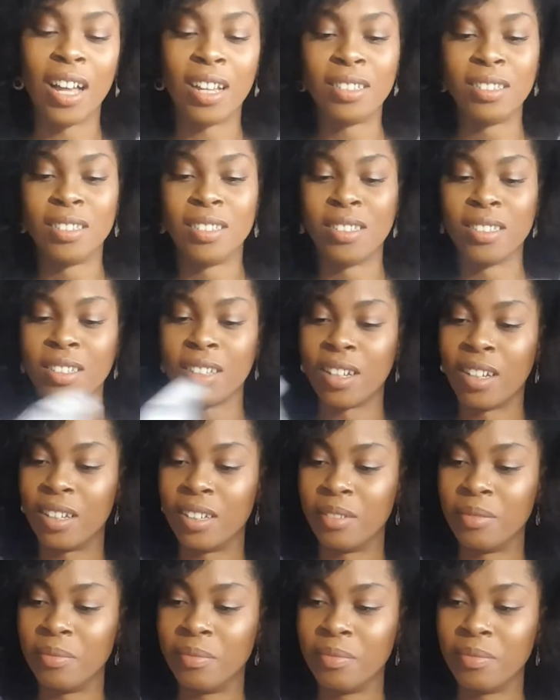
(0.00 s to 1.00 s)
and
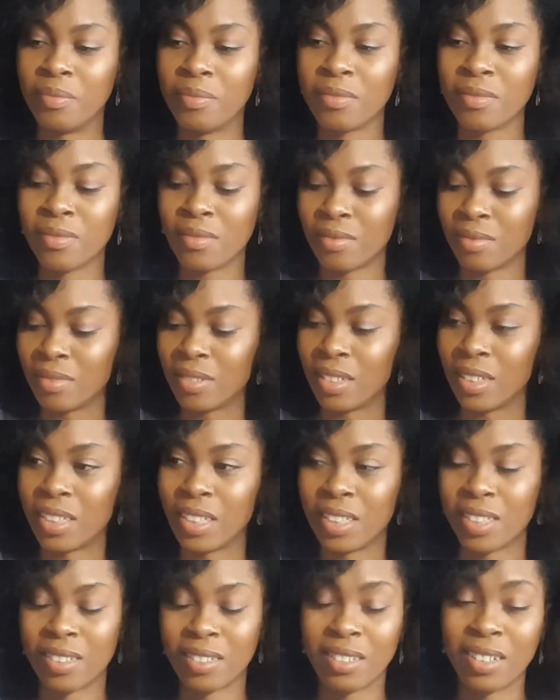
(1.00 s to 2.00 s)
um, this
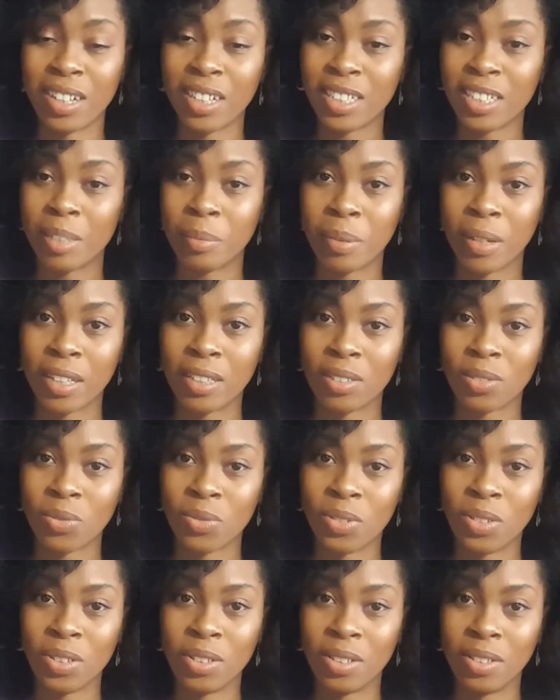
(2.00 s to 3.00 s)
is ninety pence
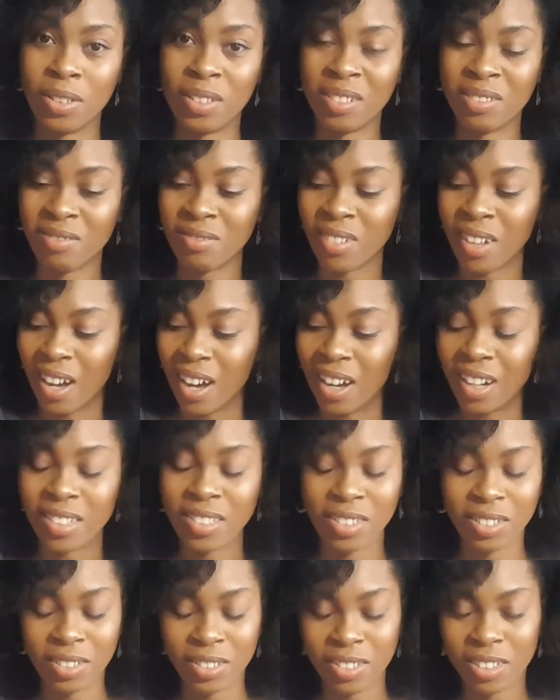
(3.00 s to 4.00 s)
for a
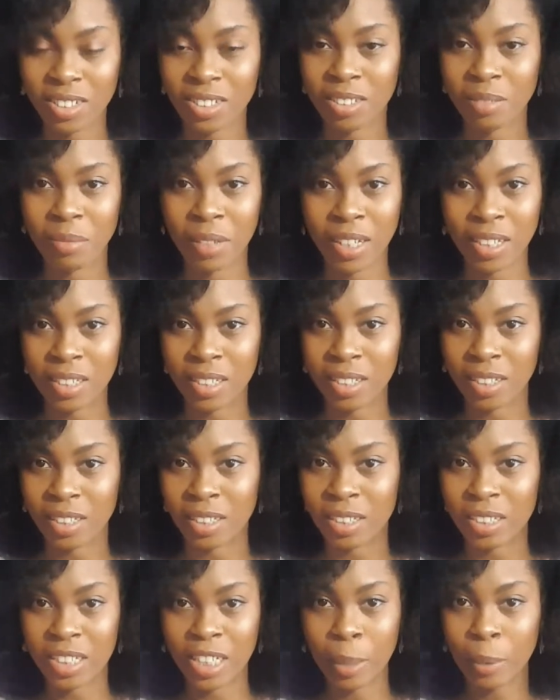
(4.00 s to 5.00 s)
hundred, which is amazing.
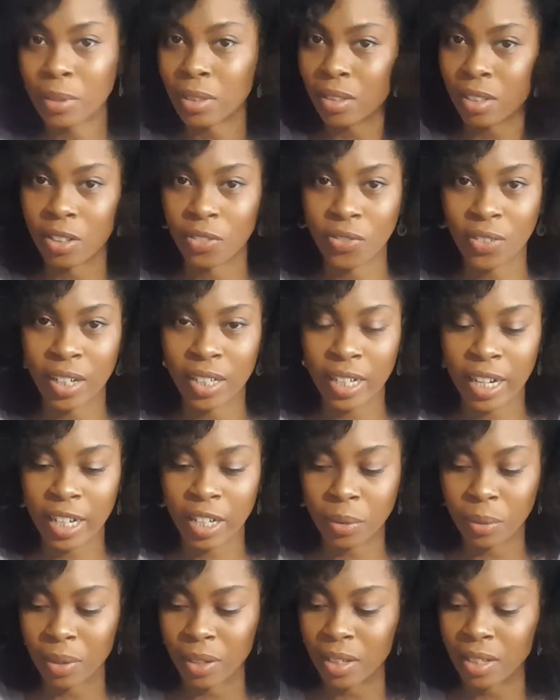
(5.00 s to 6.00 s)
It's the cheapest you're gonna find
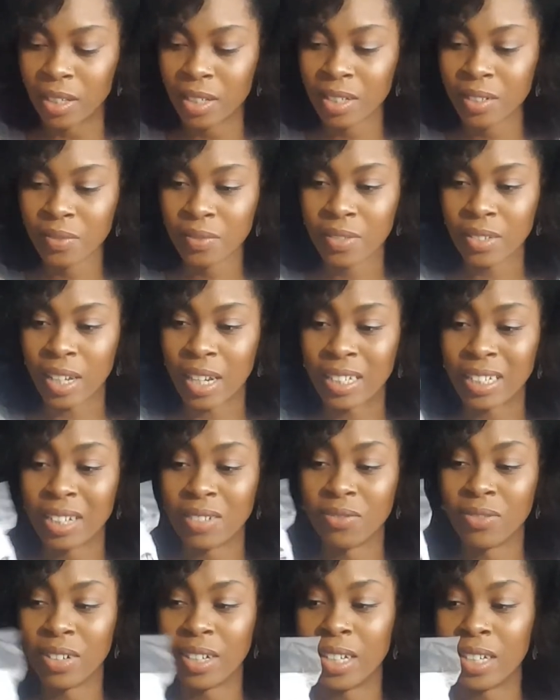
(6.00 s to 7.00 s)
anywhere, and
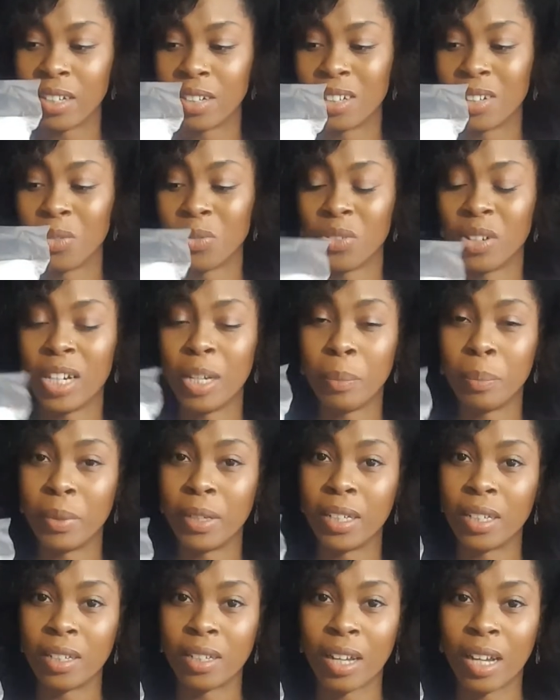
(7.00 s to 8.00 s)
they're really good. They're really
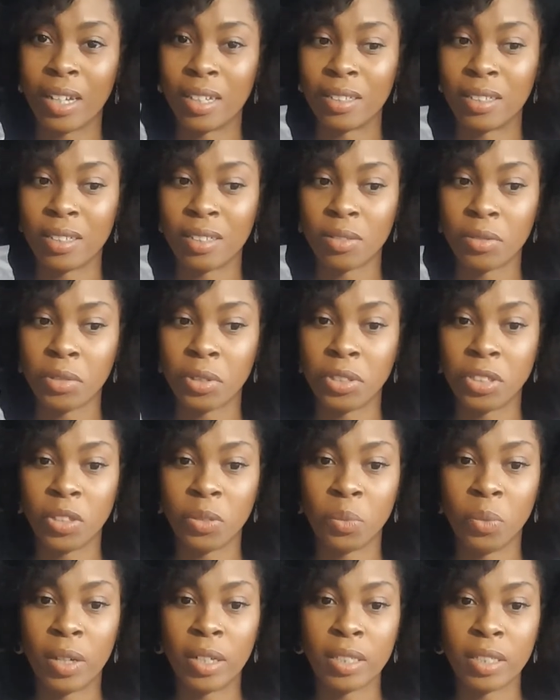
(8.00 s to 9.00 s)
big, and
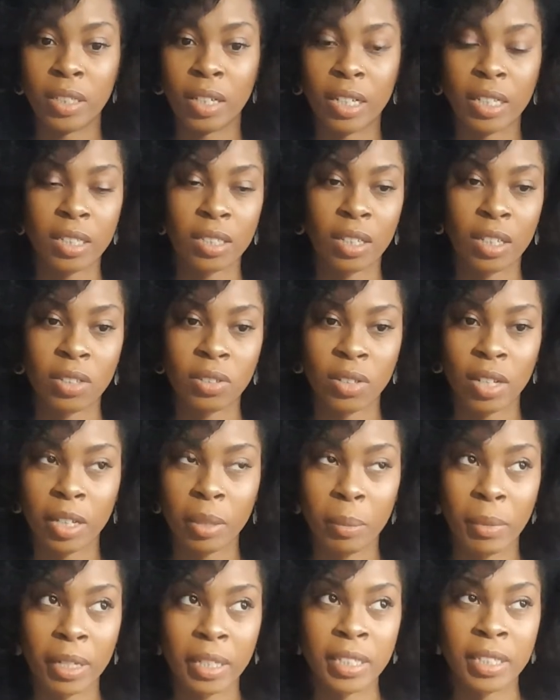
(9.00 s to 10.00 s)
usually one like does
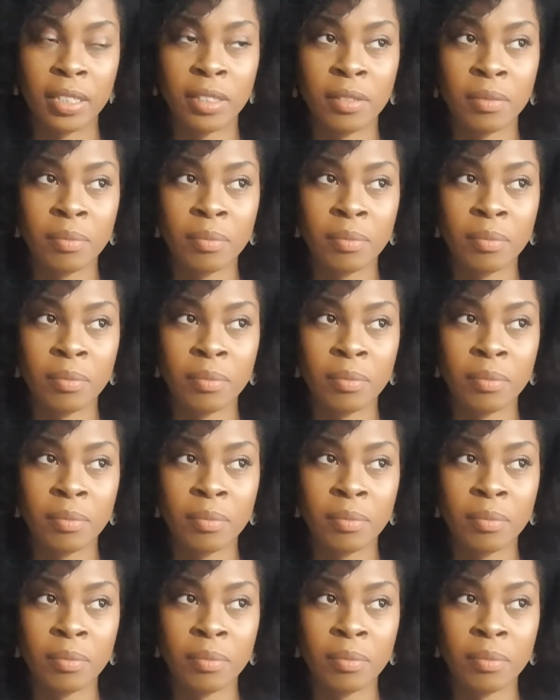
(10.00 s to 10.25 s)
like my